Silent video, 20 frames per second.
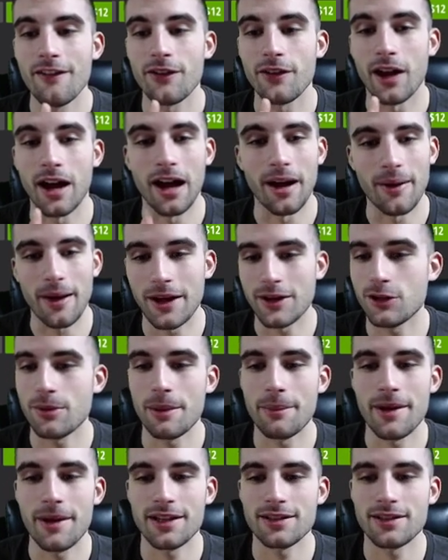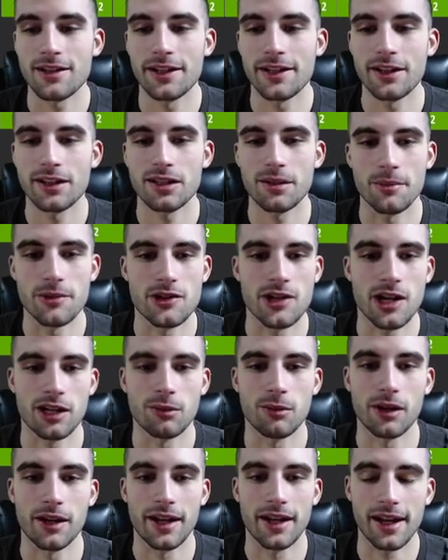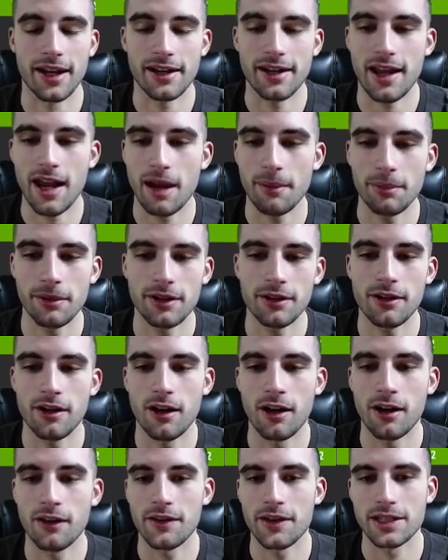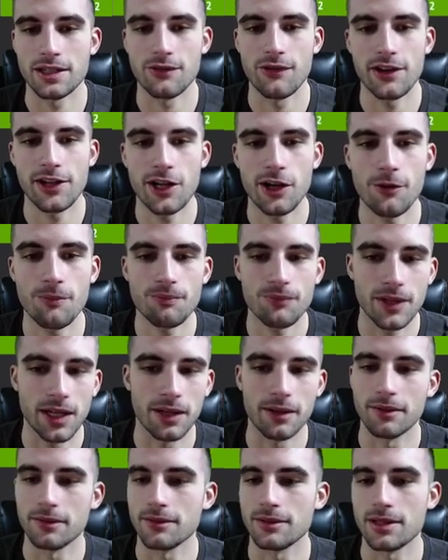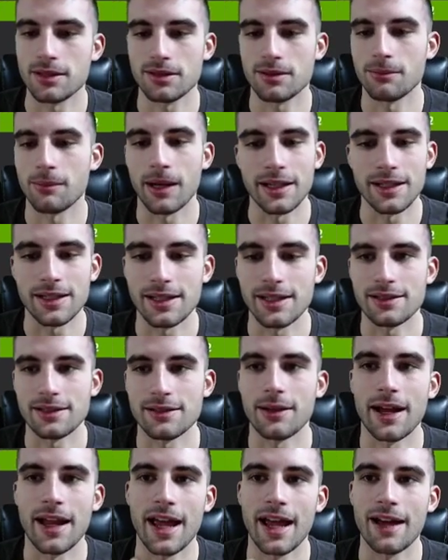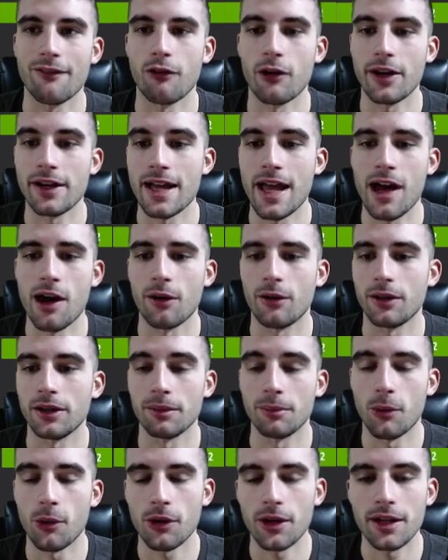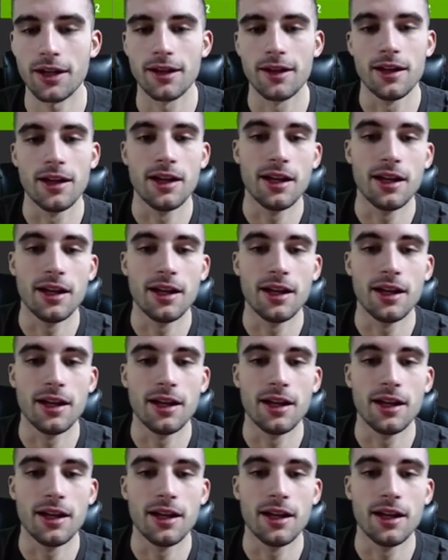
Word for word: I, I do my best on here to project what can happen on this video and just some ideas that I have right now in the morning.